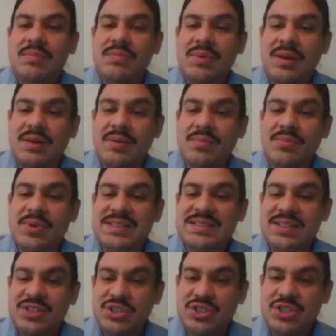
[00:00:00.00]
uh, press
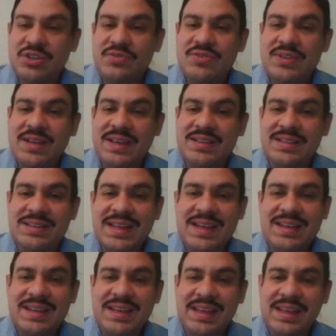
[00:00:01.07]
shift and the
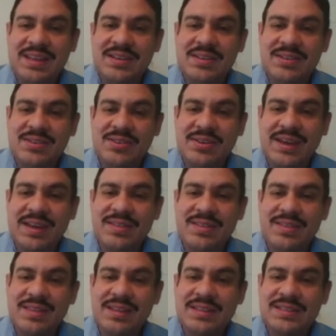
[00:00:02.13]
dead key, you
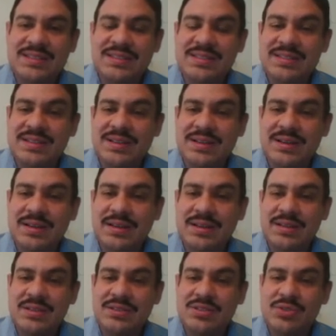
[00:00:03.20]
get these
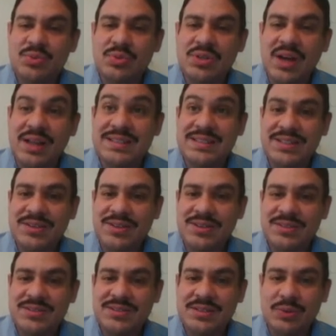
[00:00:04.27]
uh, two dots here,
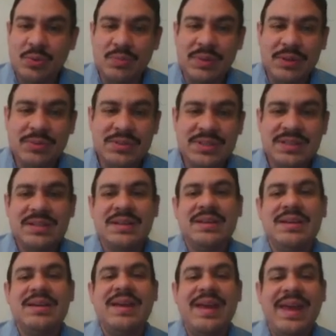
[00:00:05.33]
the umlaut,
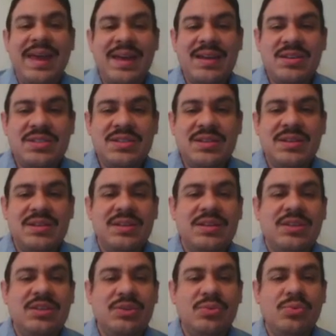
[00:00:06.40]
and
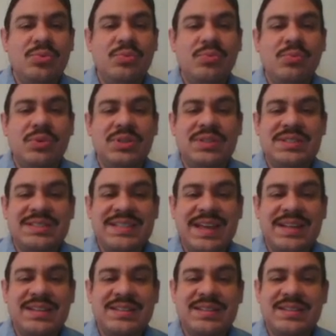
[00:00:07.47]
you would
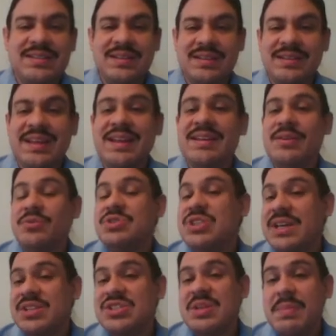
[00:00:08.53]
send, and then it would
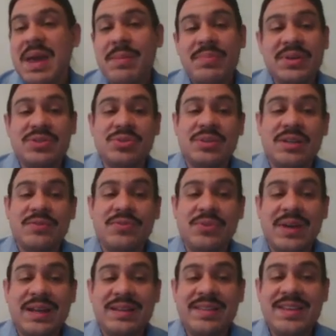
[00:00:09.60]
change the mapping so that if you
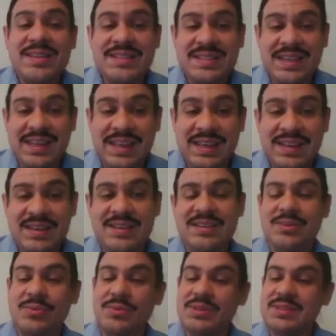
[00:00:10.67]
hit this key,
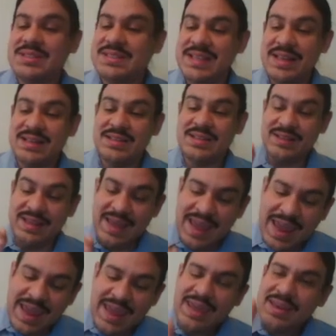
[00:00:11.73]
you would send the
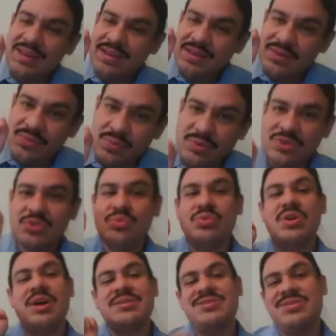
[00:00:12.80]
A with two
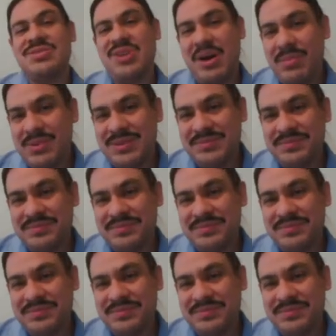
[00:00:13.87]
dots on top,